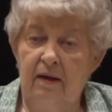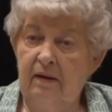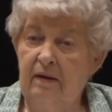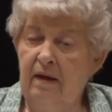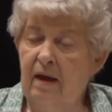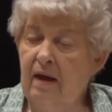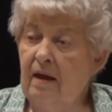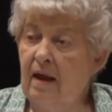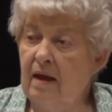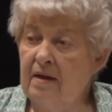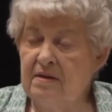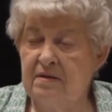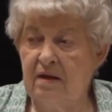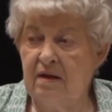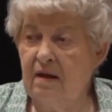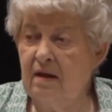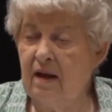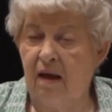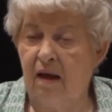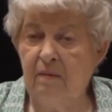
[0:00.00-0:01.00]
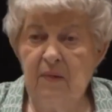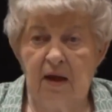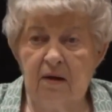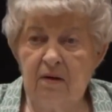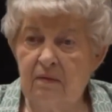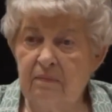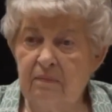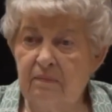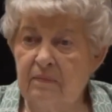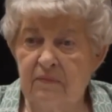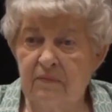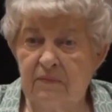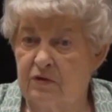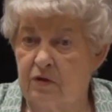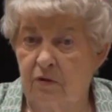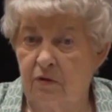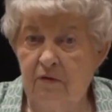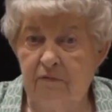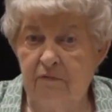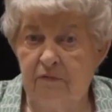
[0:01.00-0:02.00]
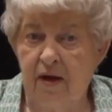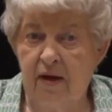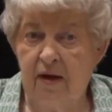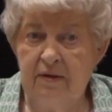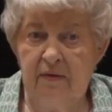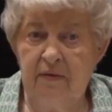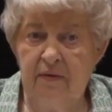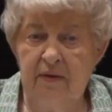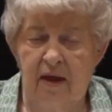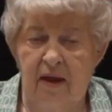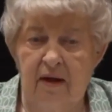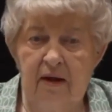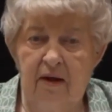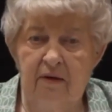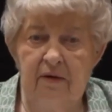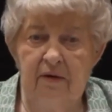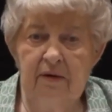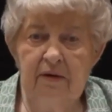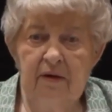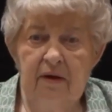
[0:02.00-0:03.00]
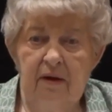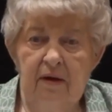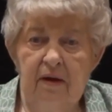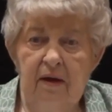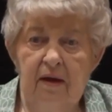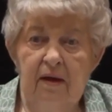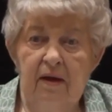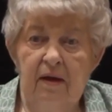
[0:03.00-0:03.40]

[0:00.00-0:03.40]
And again, I said, I'm not certified in that area.